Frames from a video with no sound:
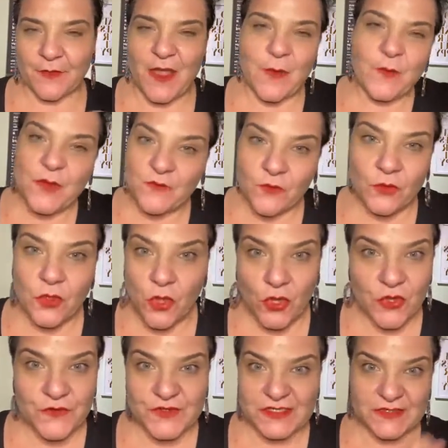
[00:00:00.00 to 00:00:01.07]
and we've all
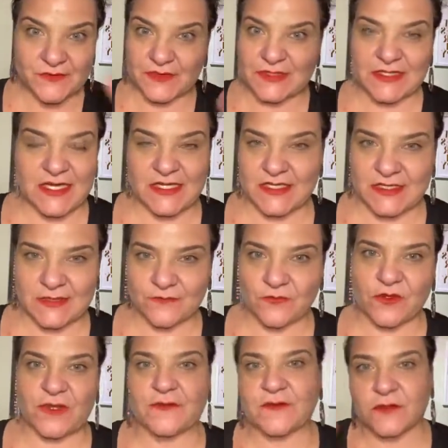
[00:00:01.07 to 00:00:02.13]
heard the different stages of
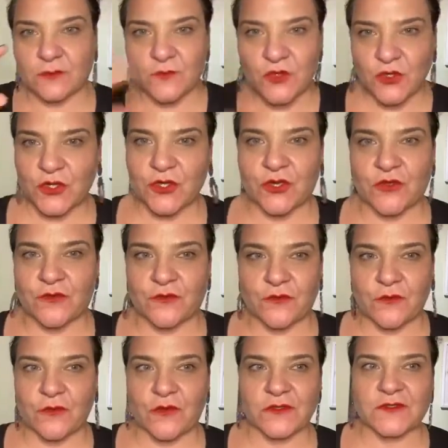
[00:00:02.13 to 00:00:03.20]
grief, so I'm not going to go
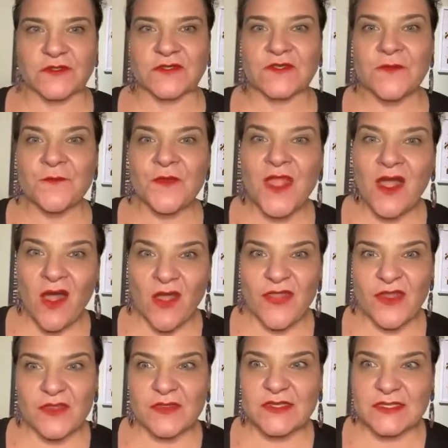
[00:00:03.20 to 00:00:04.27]
through those because I
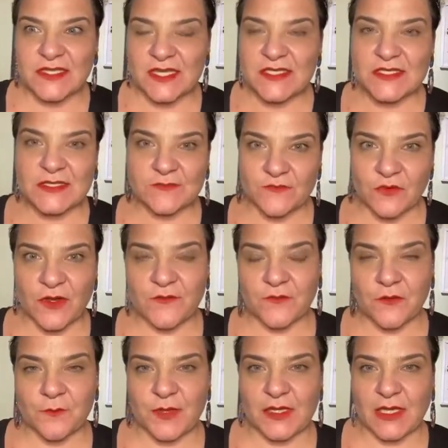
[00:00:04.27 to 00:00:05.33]
think the stages of grief
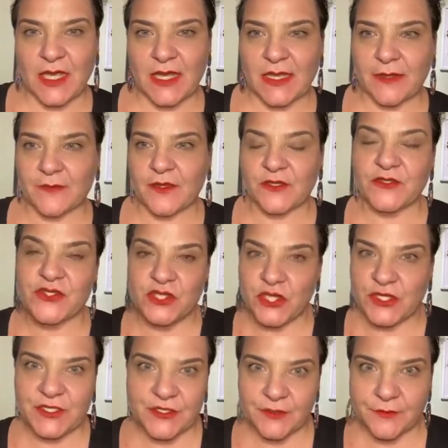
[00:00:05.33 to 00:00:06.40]
are a bit like a
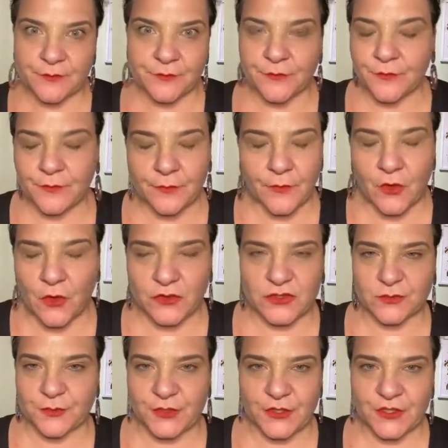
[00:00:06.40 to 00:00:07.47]
journey to
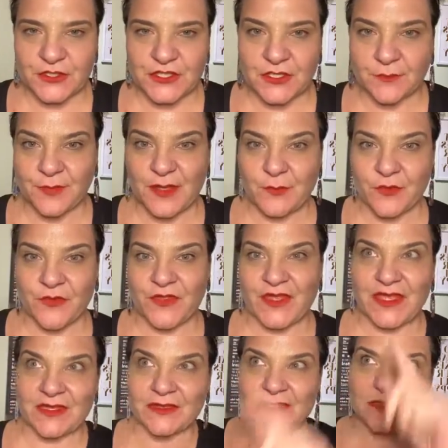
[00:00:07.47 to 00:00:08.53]
entrepreneurship. People
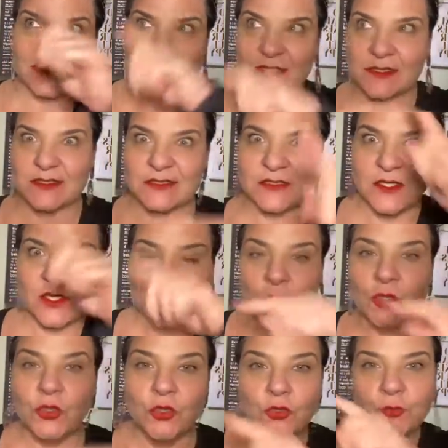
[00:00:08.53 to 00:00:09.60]
think there's like this
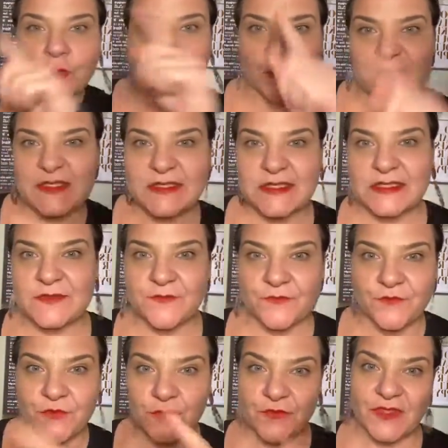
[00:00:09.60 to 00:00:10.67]
loop or there's these
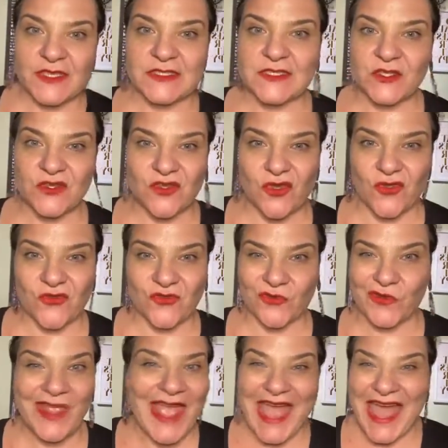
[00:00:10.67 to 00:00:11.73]
few things that you go
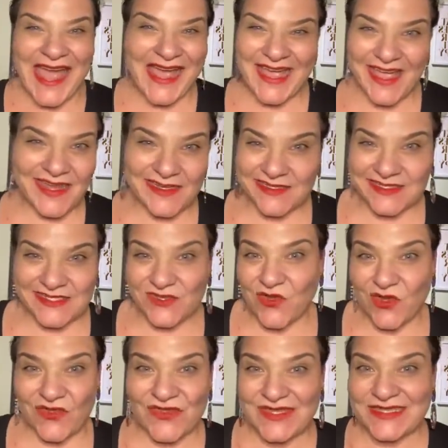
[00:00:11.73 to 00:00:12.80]
through, and it's
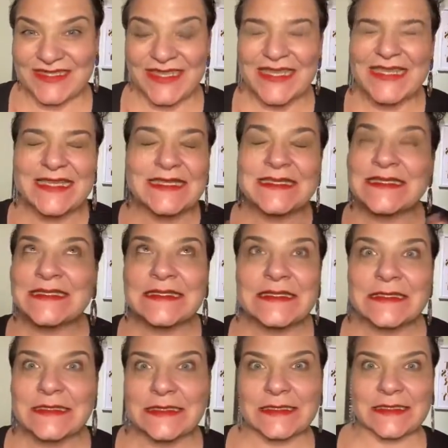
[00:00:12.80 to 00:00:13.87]
not. There's a
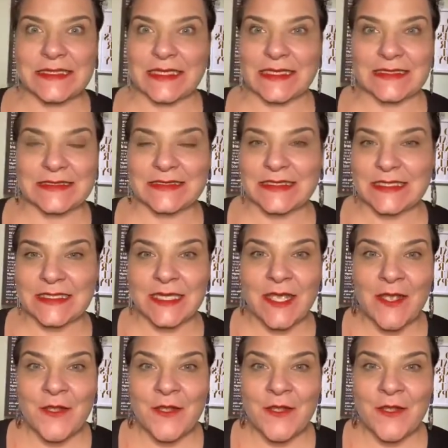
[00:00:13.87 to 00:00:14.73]
gazillion things, and